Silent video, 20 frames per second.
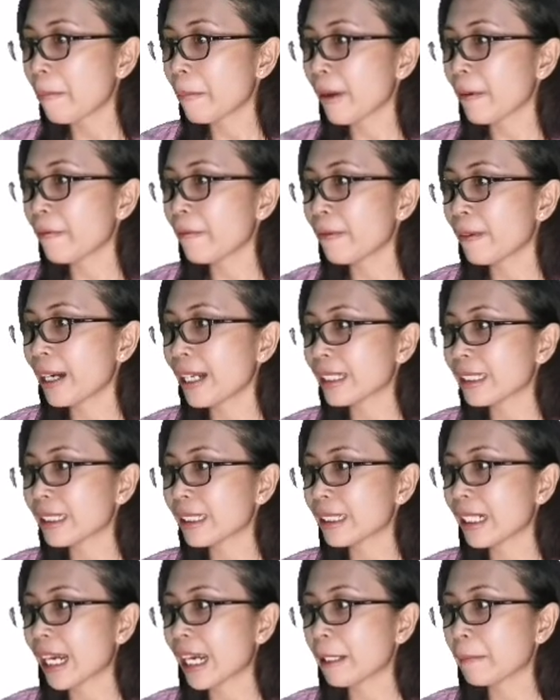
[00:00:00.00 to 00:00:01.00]
my
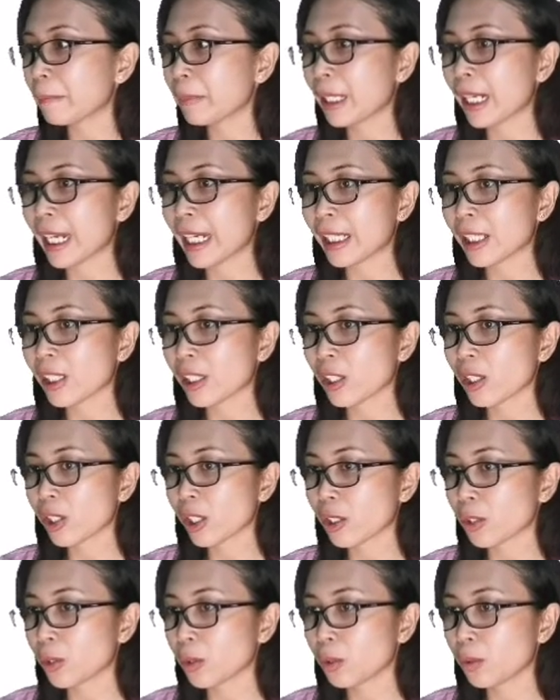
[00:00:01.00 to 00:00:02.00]
friends and I played
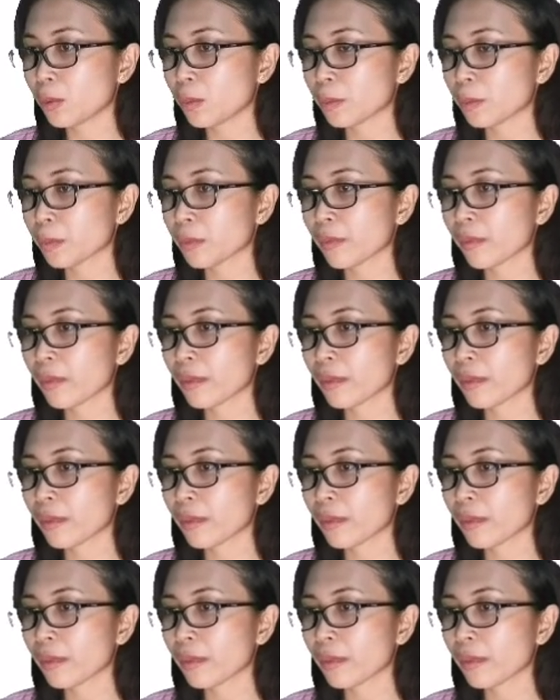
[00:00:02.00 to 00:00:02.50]
Chateau.